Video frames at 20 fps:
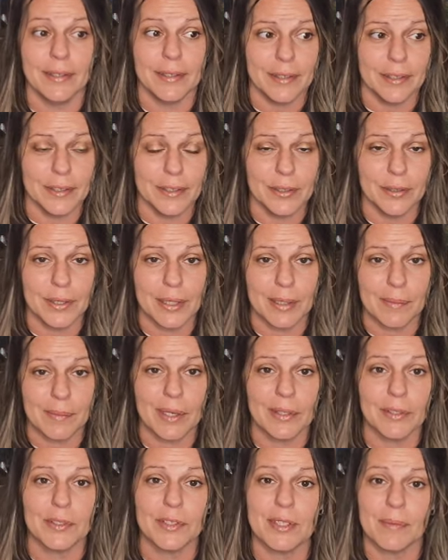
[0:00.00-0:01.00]
You get them
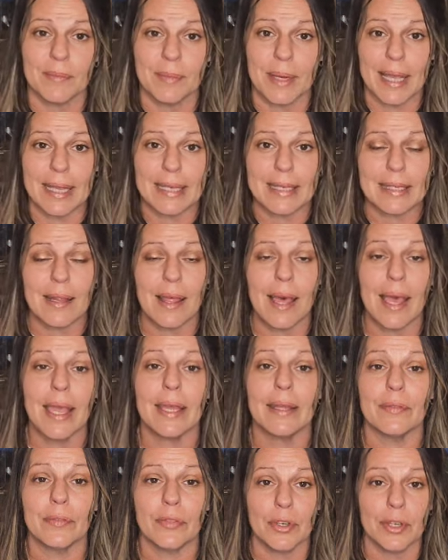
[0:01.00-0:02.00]
under some nice
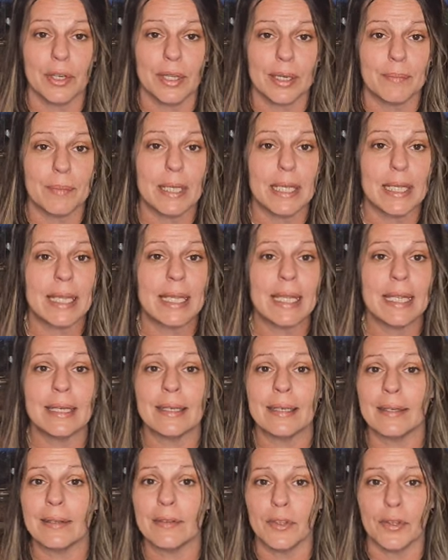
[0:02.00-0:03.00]
light, they're going to be
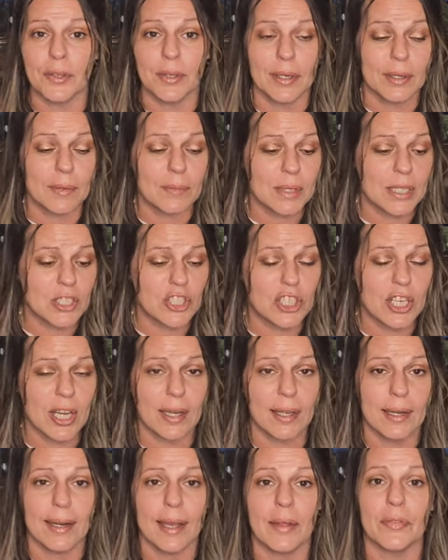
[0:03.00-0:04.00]
eating, they're going to be
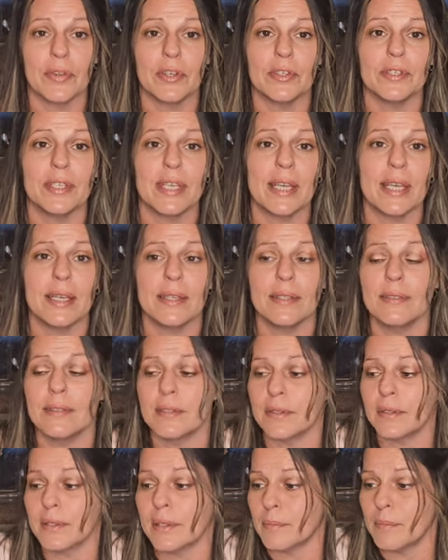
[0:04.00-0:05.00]
checking out their digs,
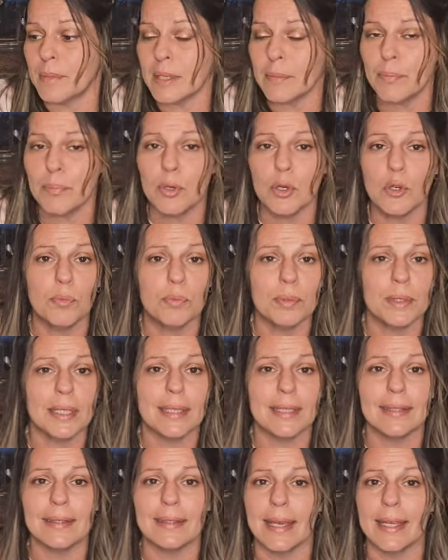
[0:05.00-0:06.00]
they're going to be
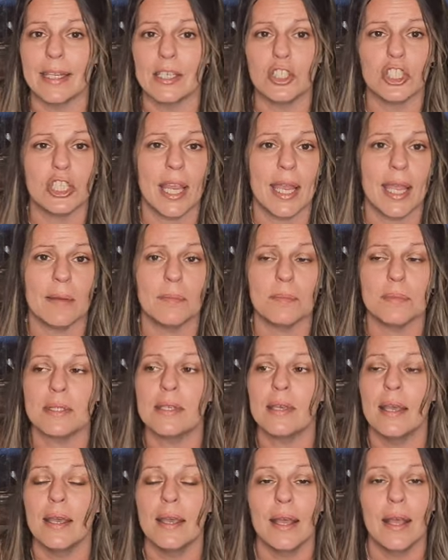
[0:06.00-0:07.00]
pooping like champs.
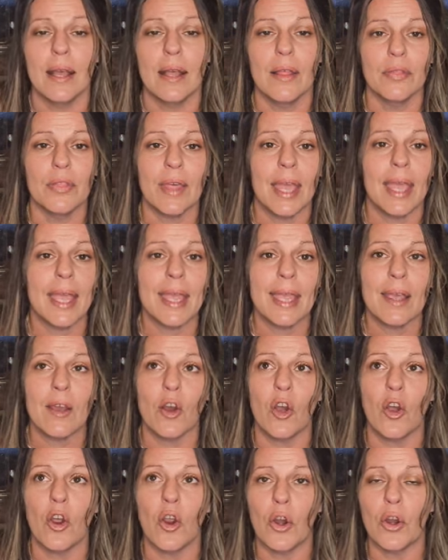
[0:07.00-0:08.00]
They
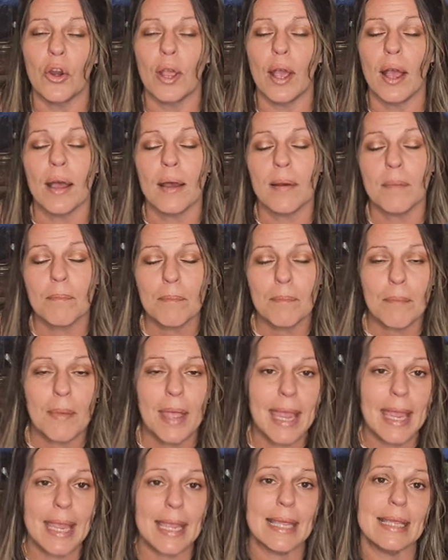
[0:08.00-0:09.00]
are
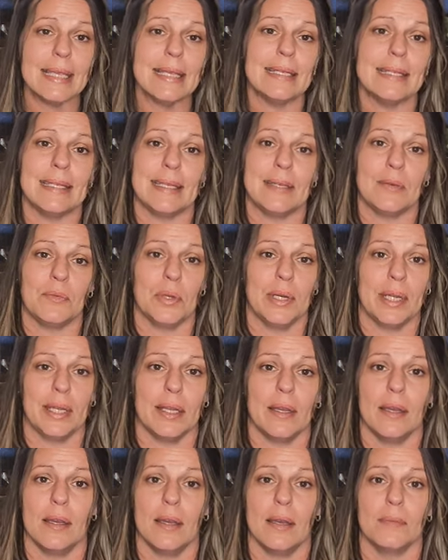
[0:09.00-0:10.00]
amazing when
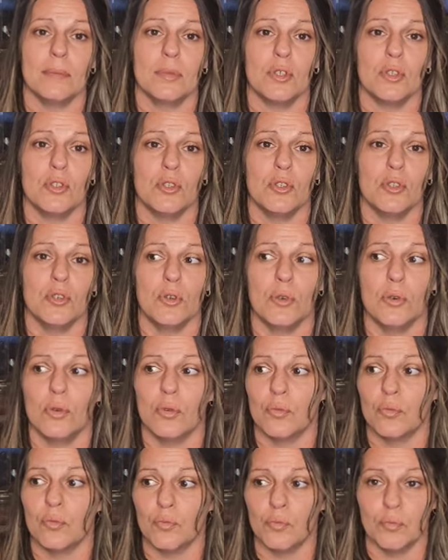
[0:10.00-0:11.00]
it comes to
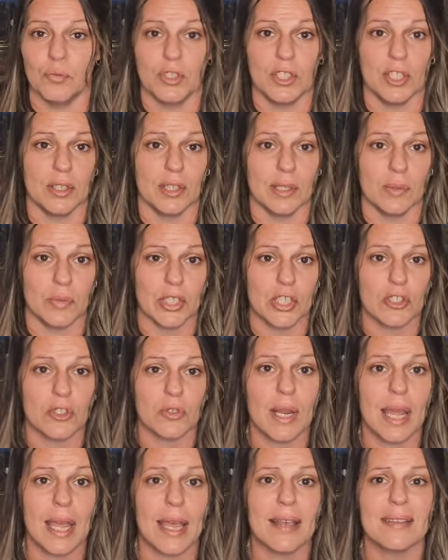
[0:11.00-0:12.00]
dealing with
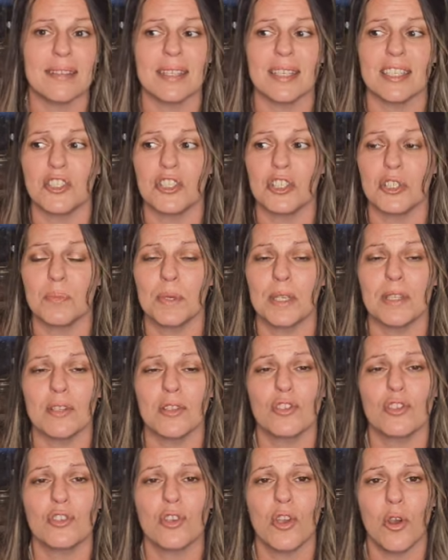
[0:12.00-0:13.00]
stress and just being
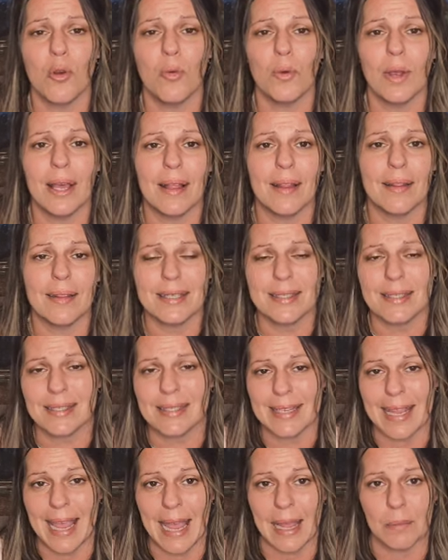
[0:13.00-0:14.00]
so well
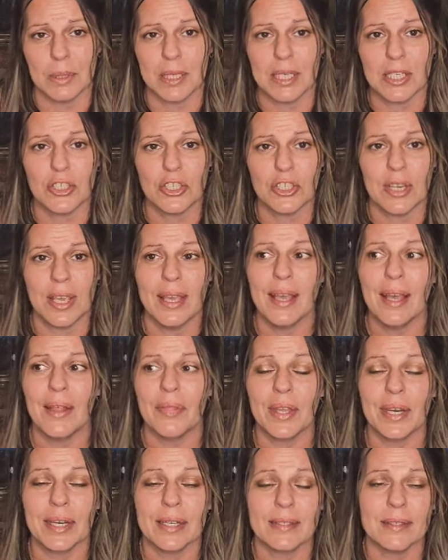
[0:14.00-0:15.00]
established
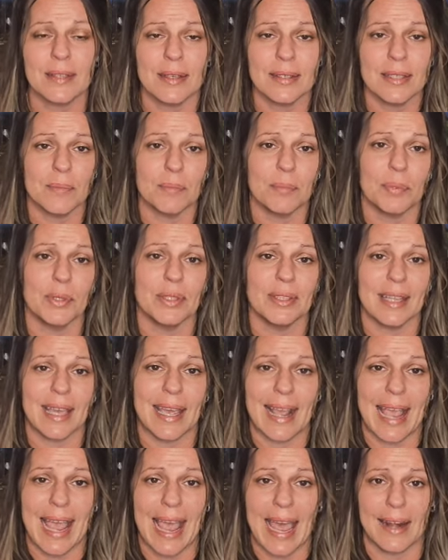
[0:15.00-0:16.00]
that it doesn't put
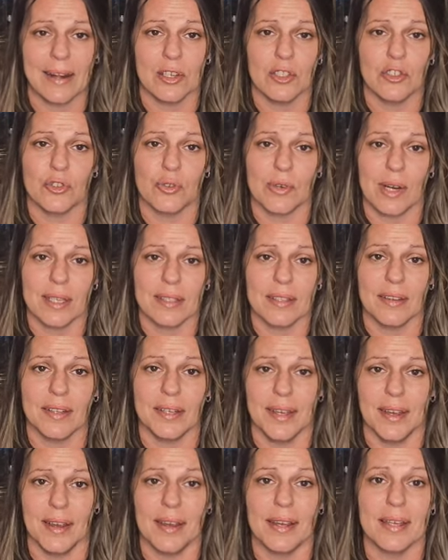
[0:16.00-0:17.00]
that added stress
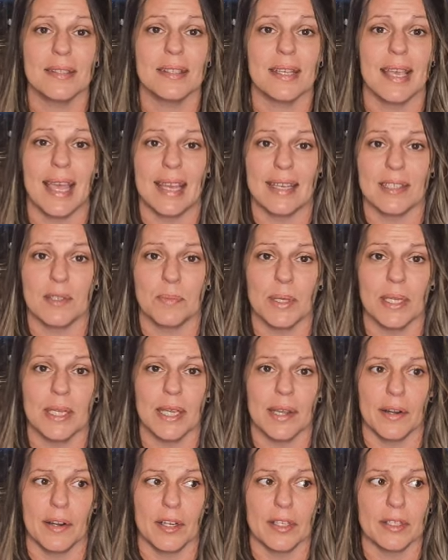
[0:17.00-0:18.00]
on us as
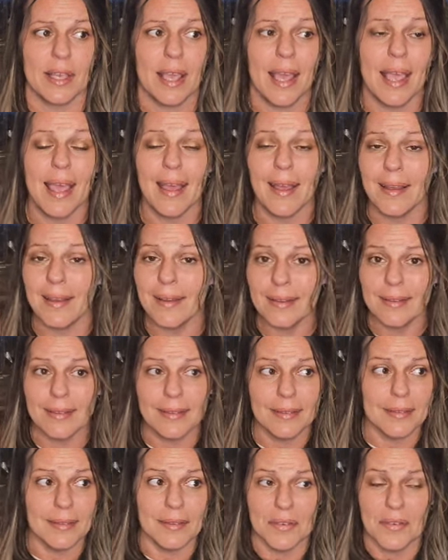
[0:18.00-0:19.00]
beginners.
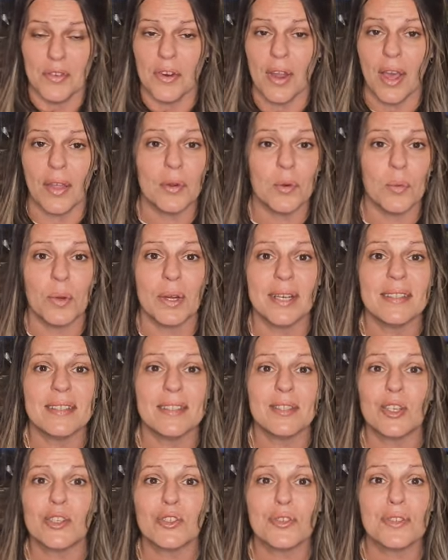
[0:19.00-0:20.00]
Another one is
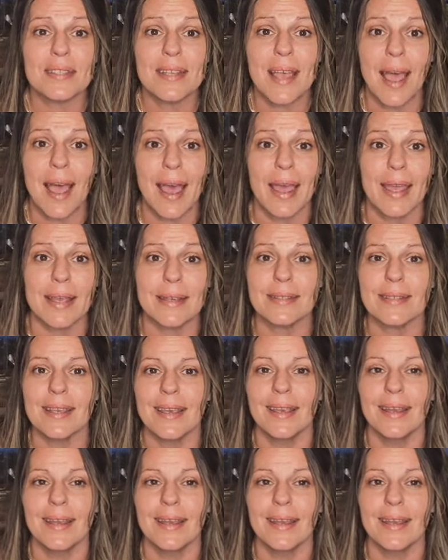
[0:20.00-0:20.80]
their size.